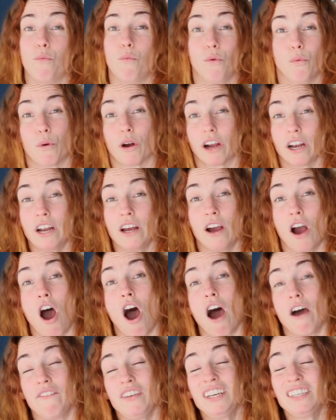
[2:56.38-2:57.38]
We're going to
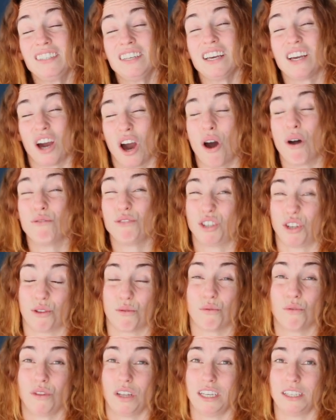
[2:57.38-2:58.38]
obviously coach
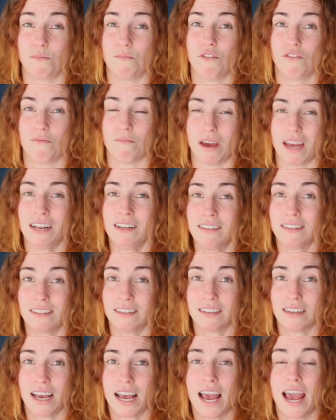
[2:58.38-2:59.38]
through these
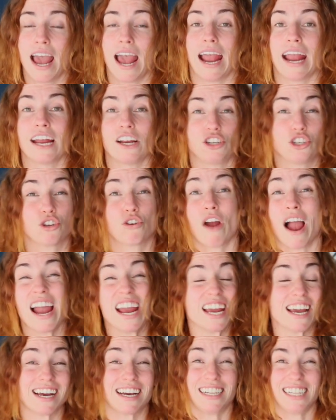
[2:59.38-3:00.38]
movements and try
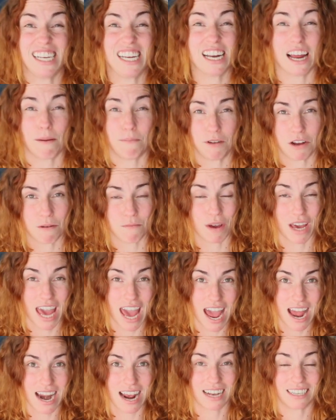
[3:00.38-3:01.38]
and clean up your
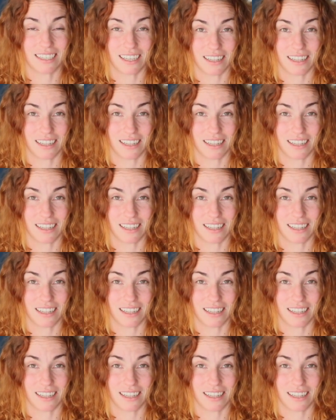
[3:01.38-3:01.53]
mechanics